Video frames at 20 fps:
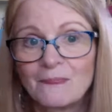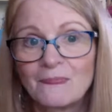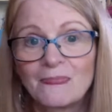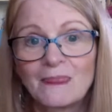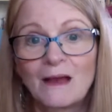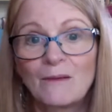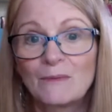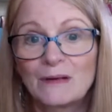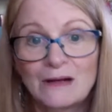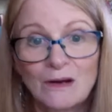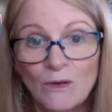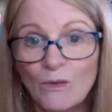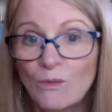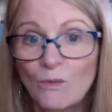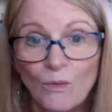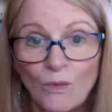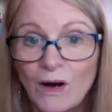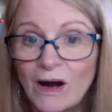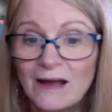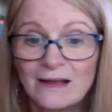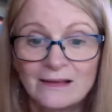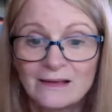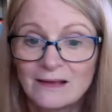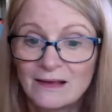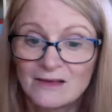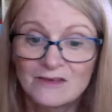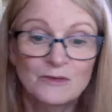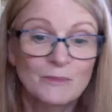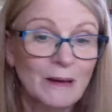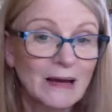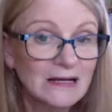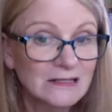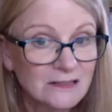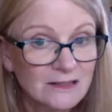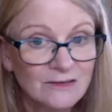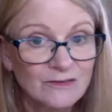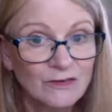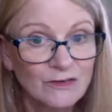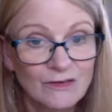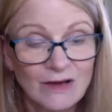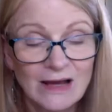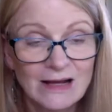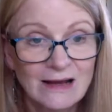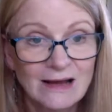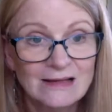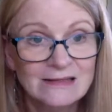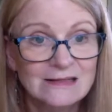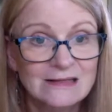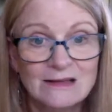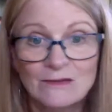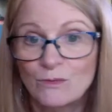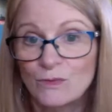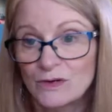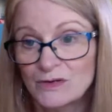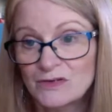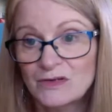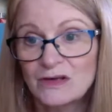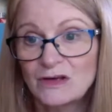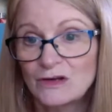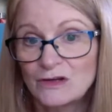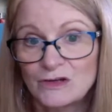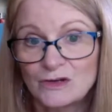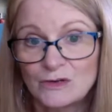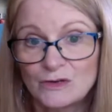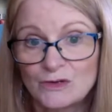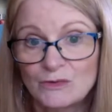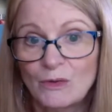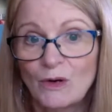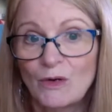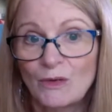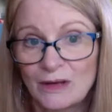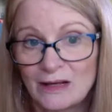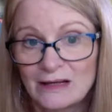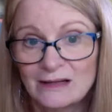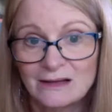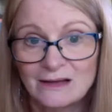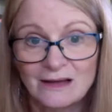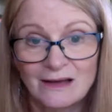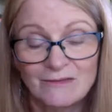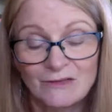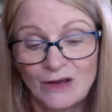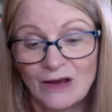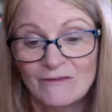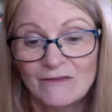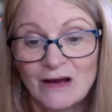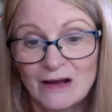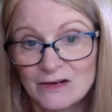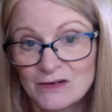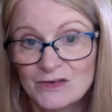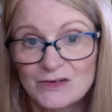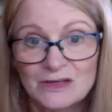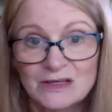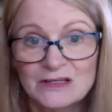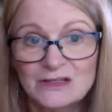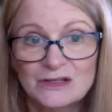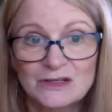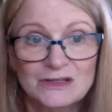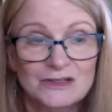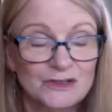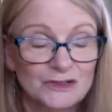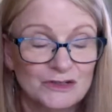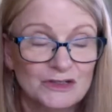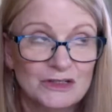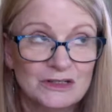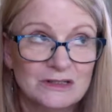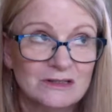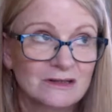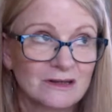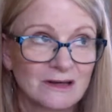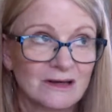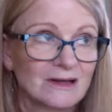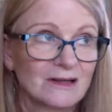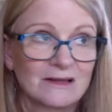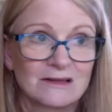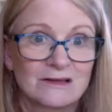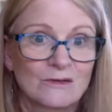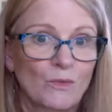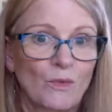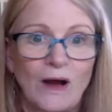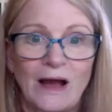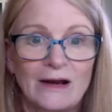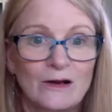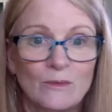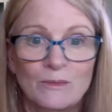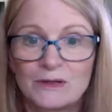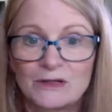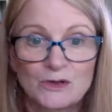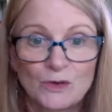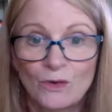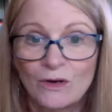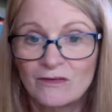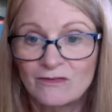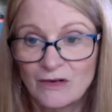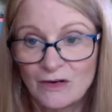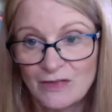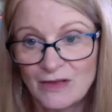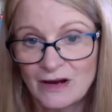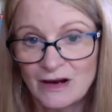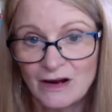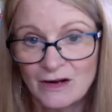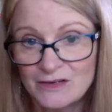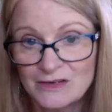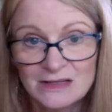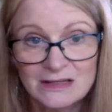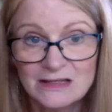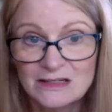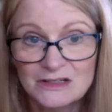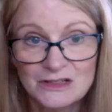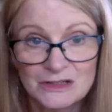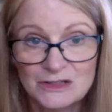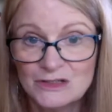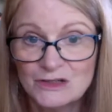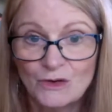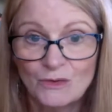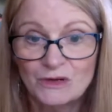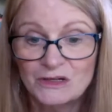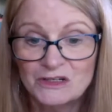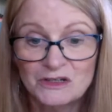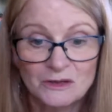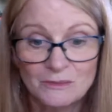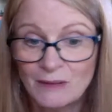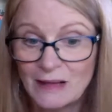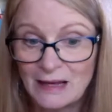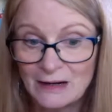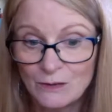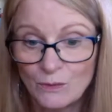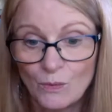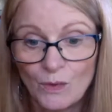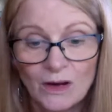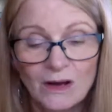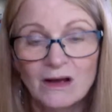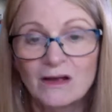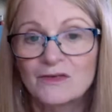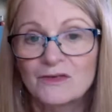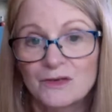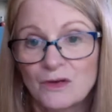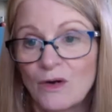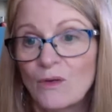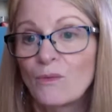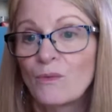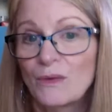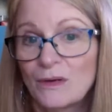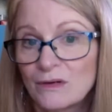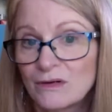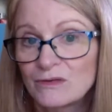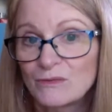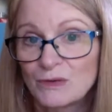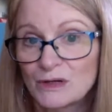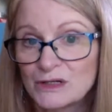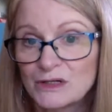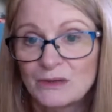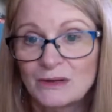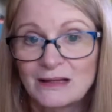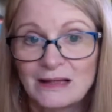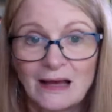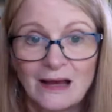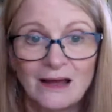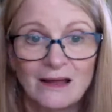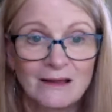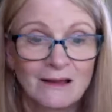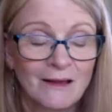And we don't want, especially if you've got IC, the worst thing you do is smoke. And if you have Hunter's lesions, it's a wide open door for the carcinogens to go into your bladder wall. So we're doing that.